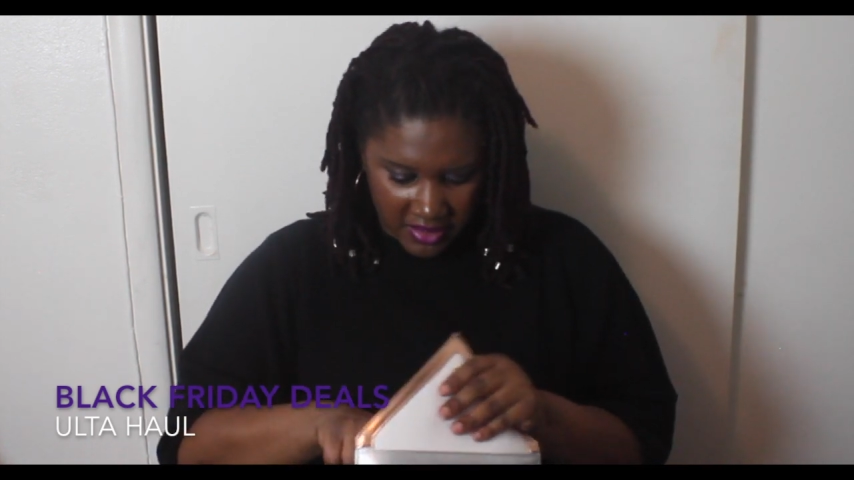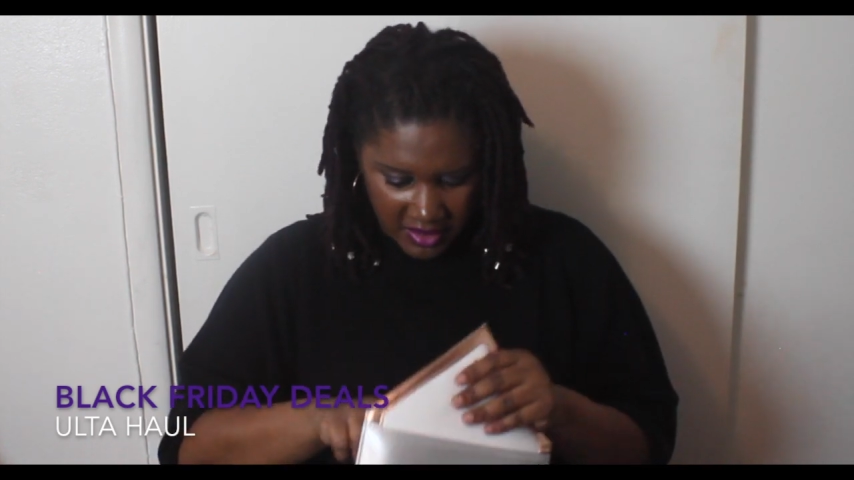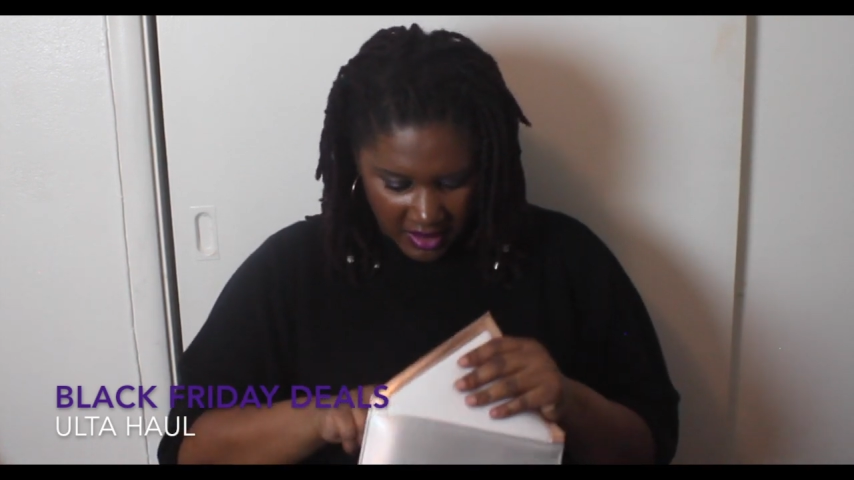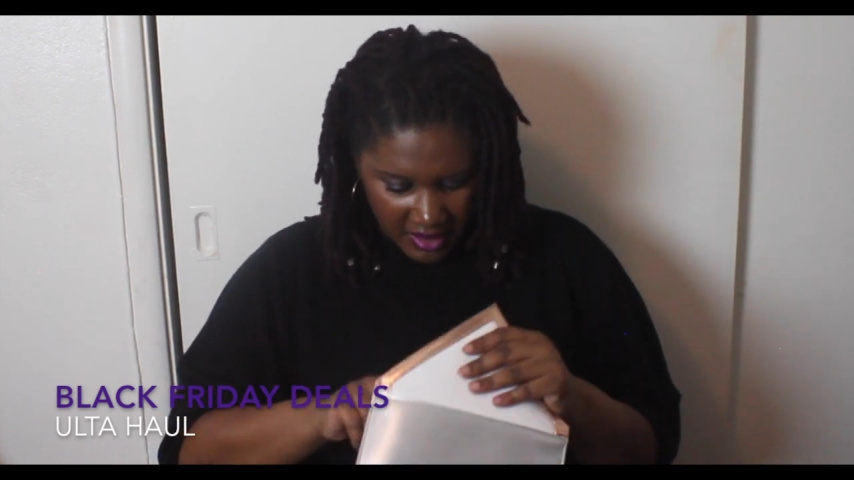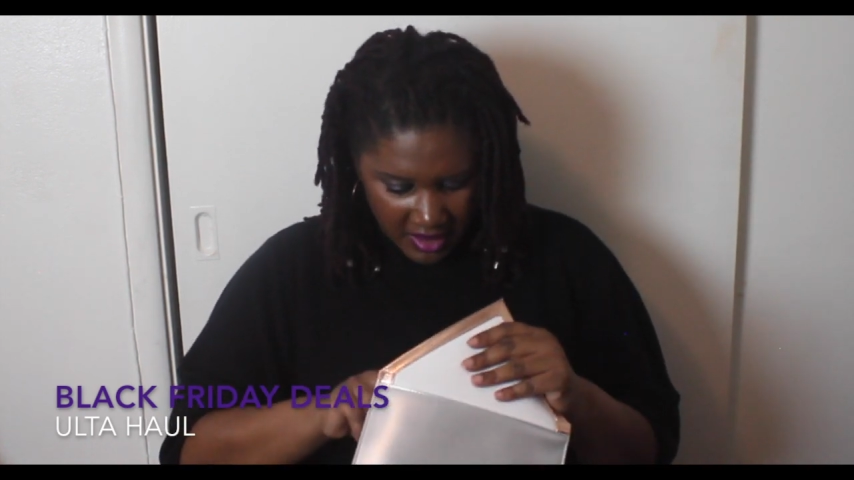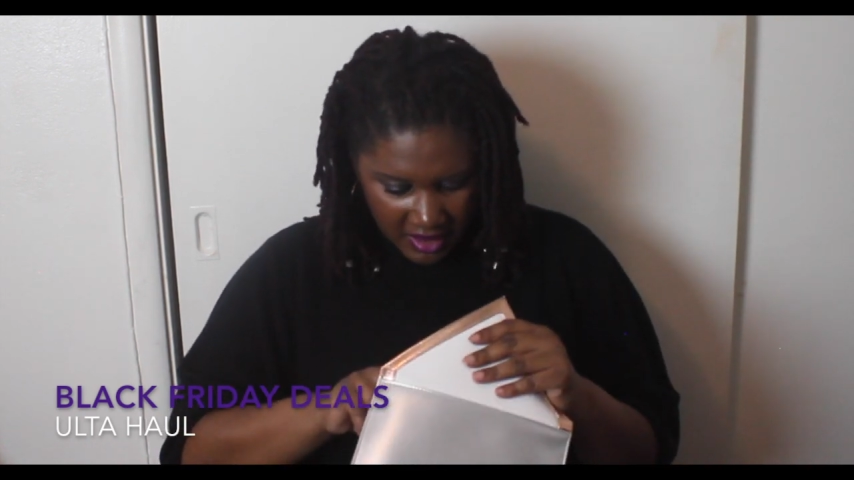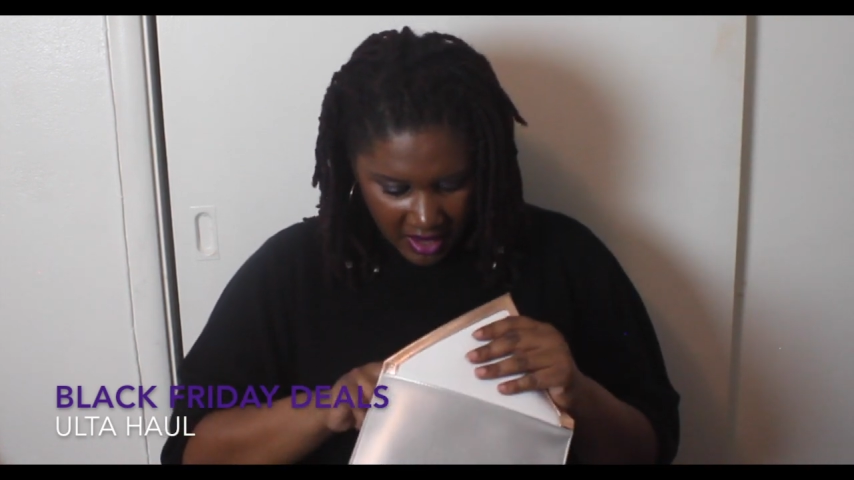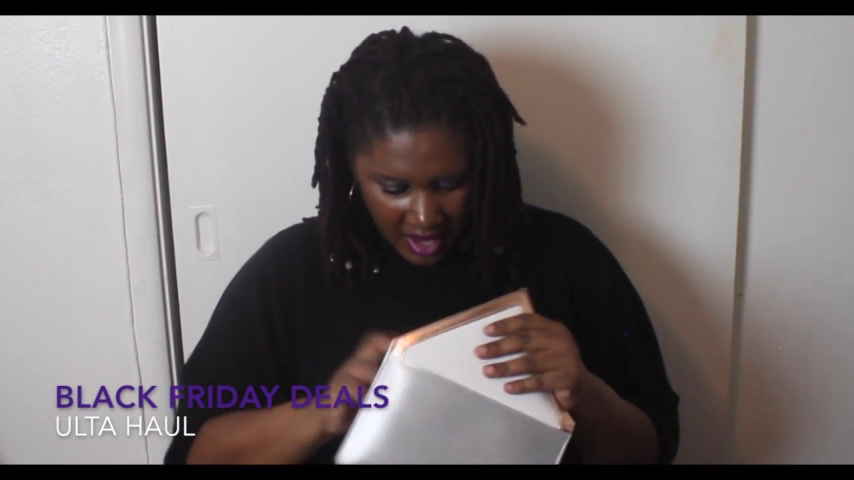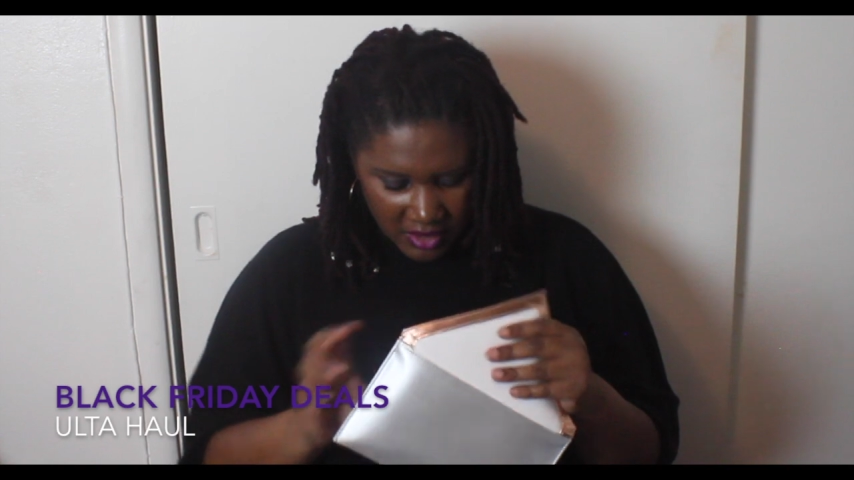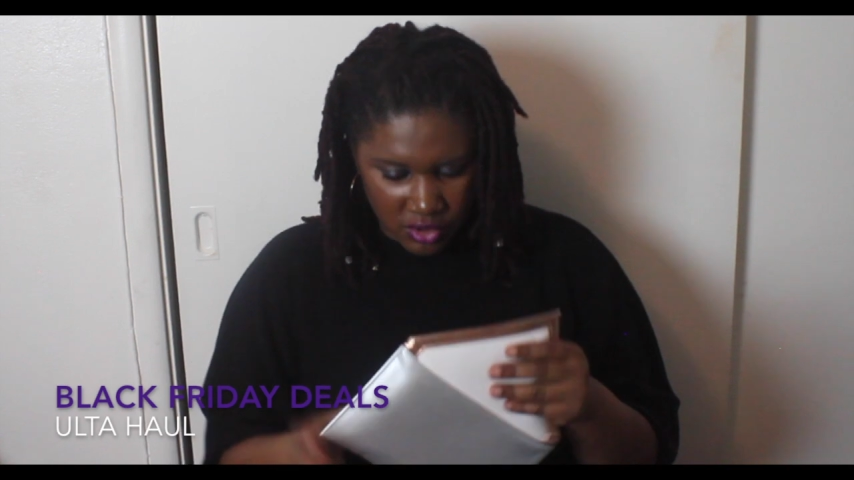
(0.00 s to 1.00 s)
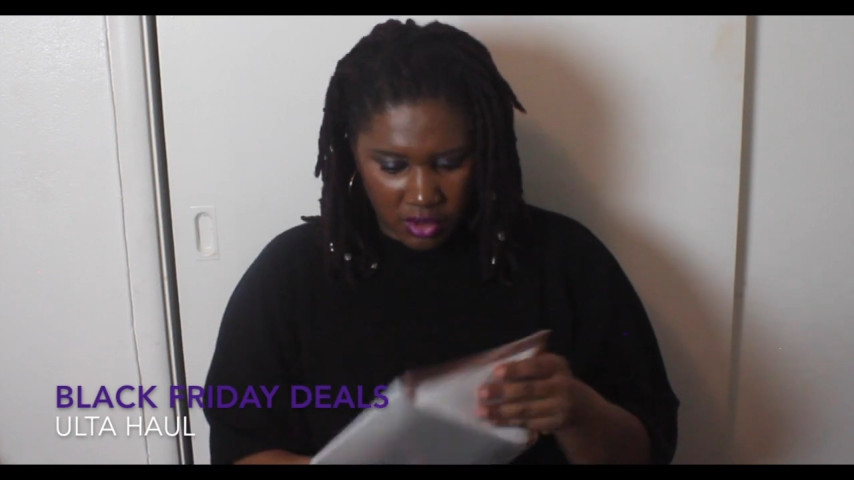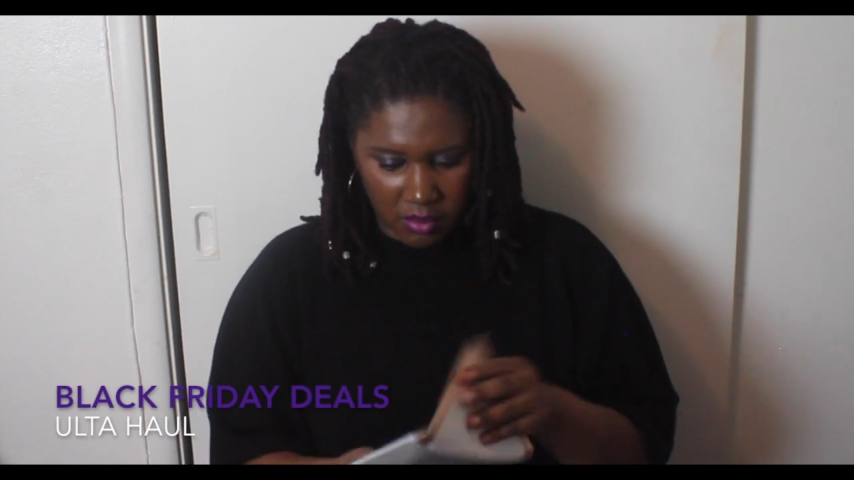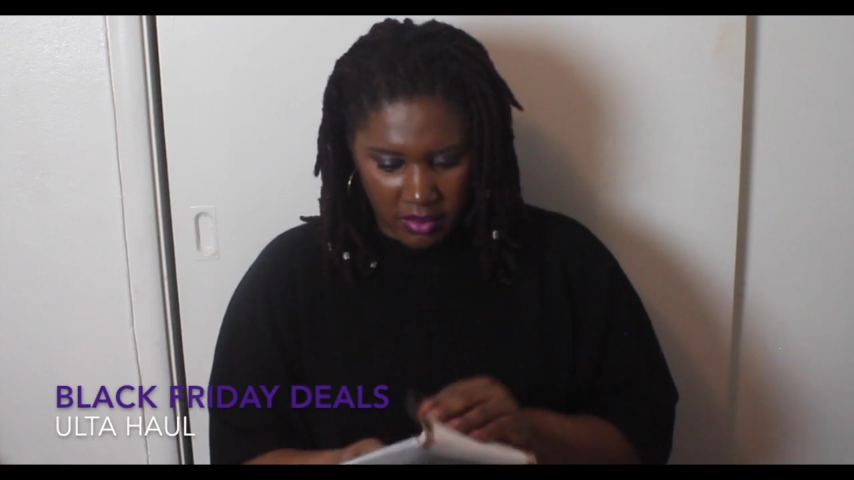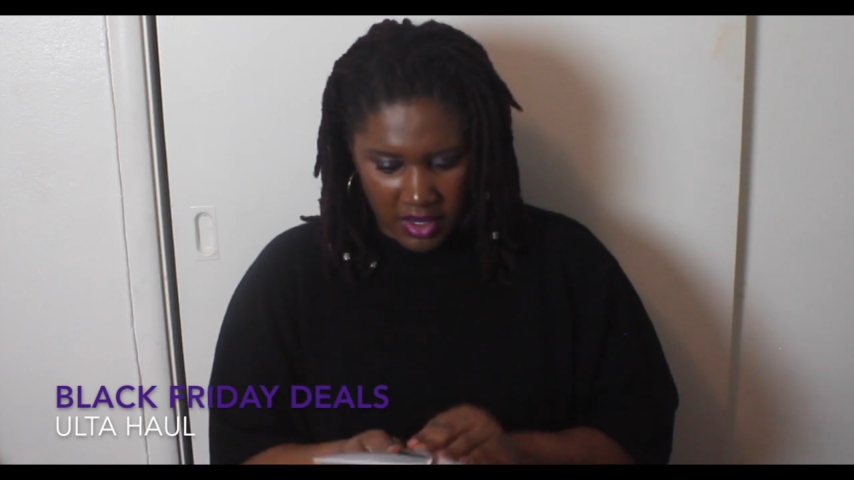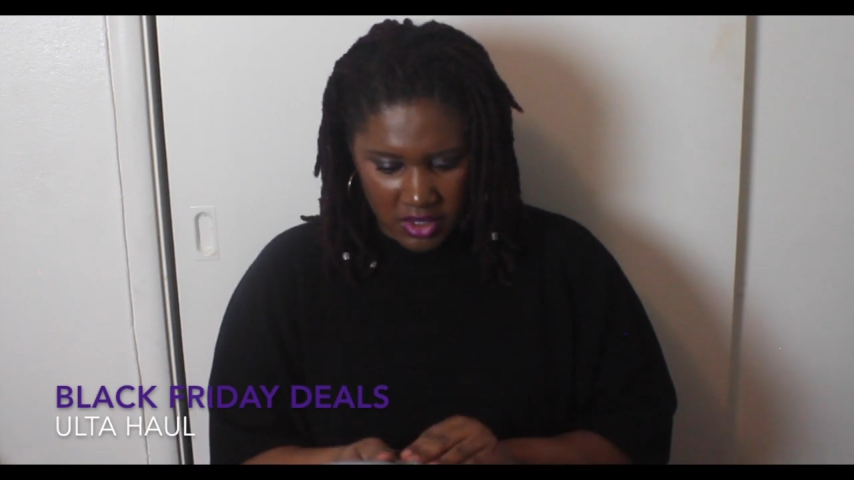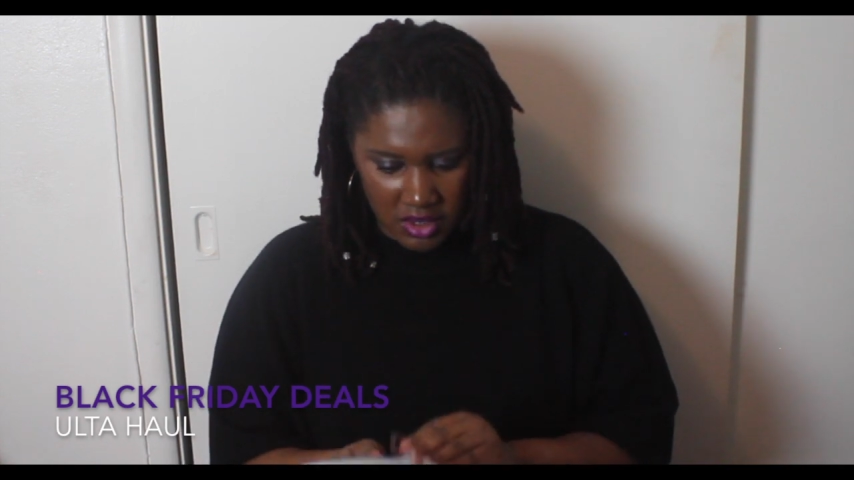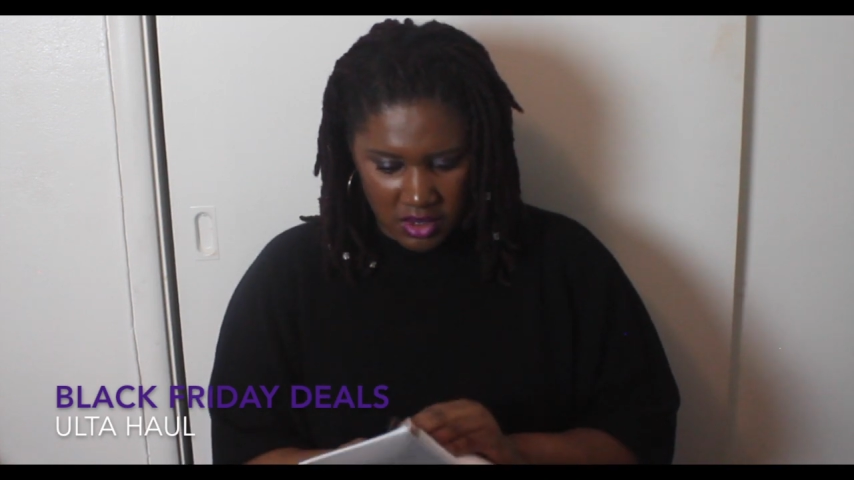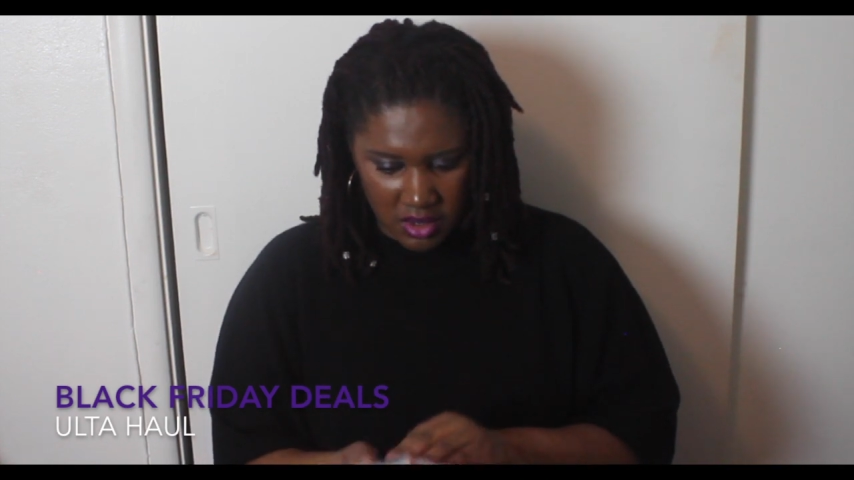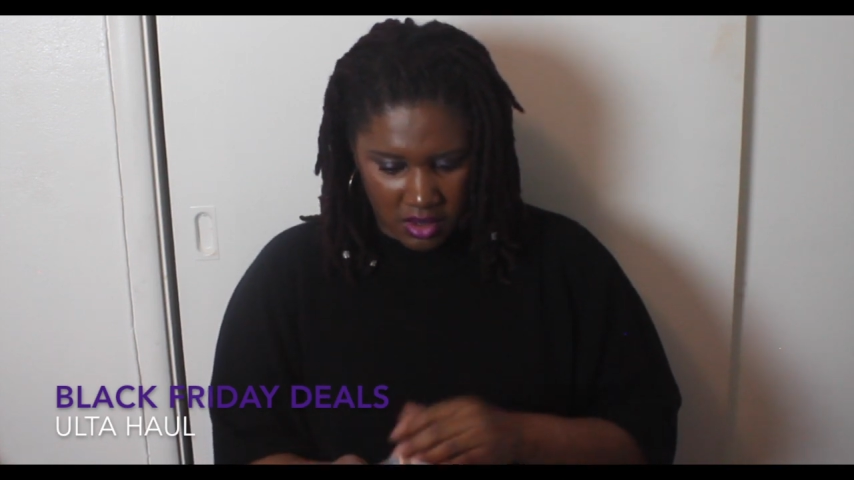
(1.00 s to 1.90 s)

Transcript: the contour brush